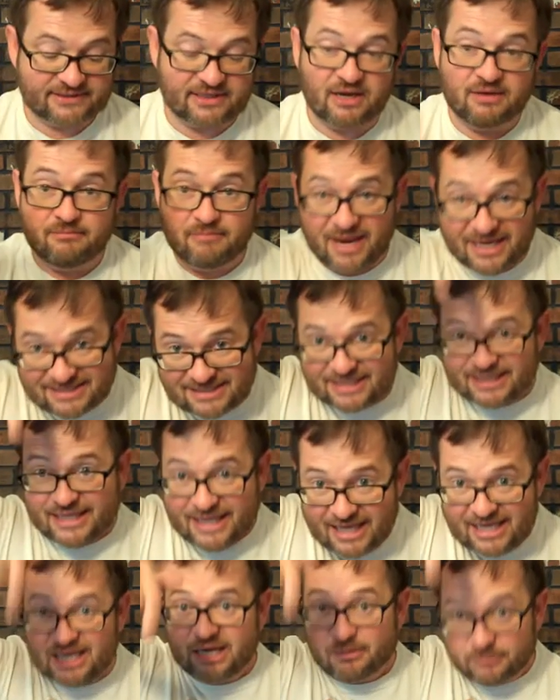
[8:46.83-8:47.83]
the sun
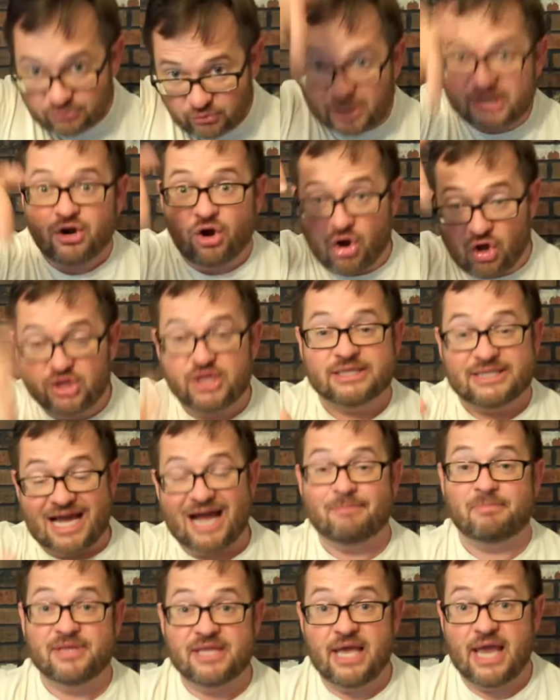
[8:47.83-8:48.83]
basically hitting him right on the
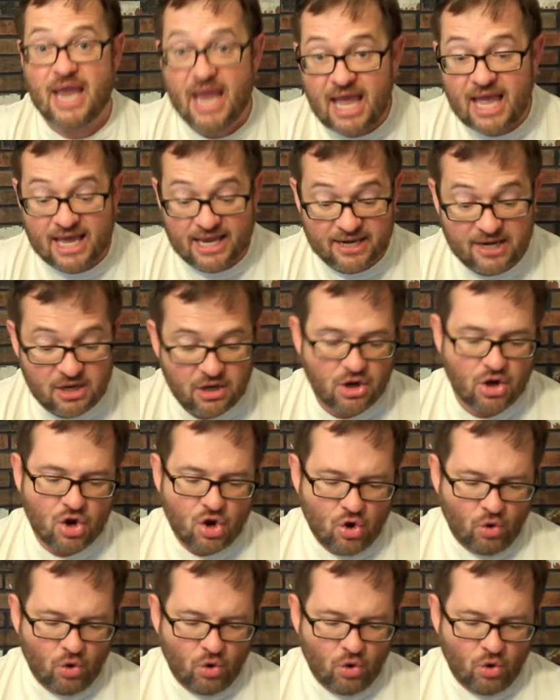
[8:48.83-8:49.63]
top of the head,